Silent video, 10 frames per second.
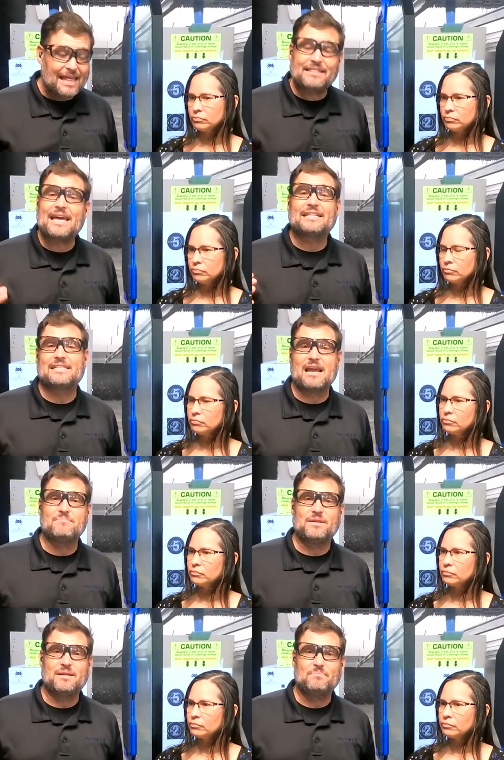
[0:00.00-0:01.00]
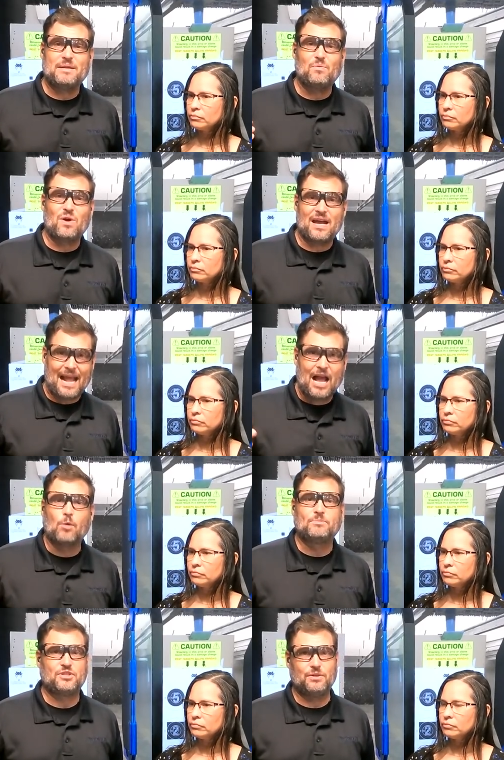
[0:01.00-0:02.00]
Speaker 1: let that excitement be what
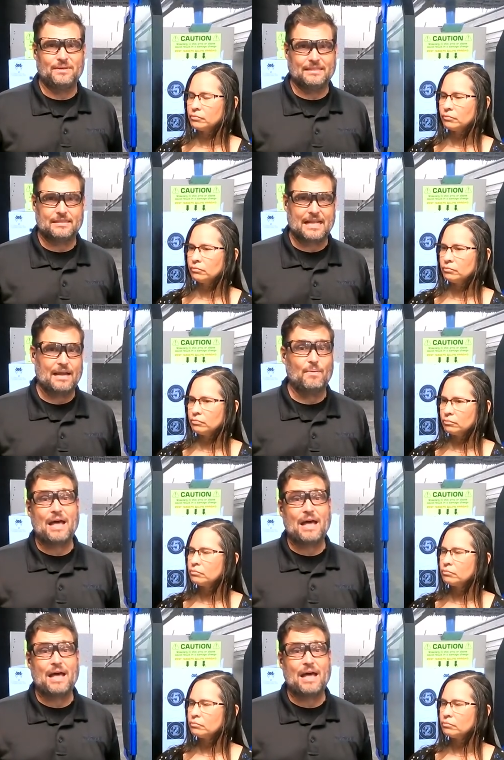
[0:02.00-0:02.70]
helps you instead,